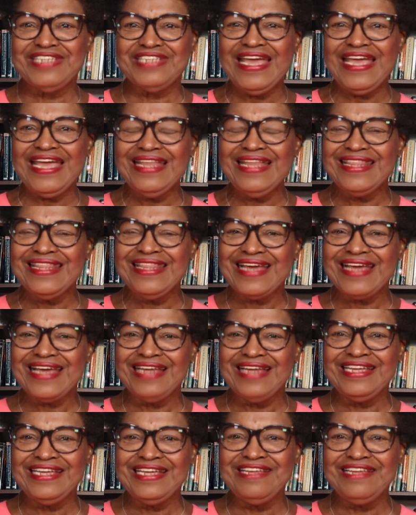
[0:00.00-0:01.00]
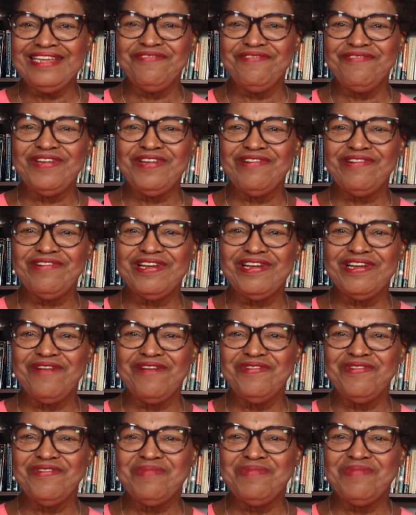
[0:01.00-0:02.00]
in the Canadian federal
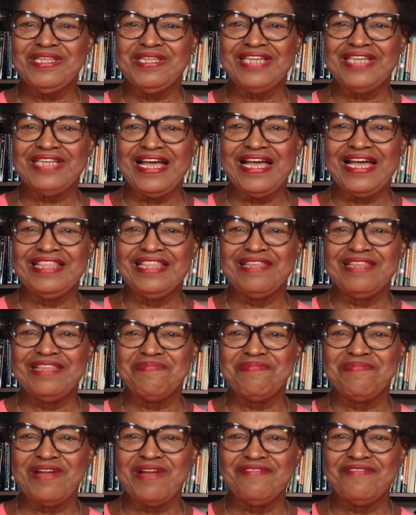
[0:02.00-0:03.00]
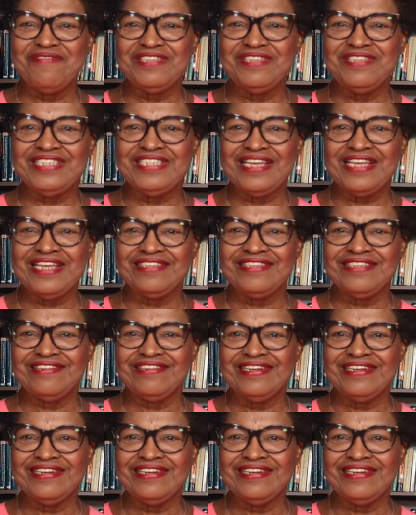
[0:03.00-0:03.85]
government and the private sector.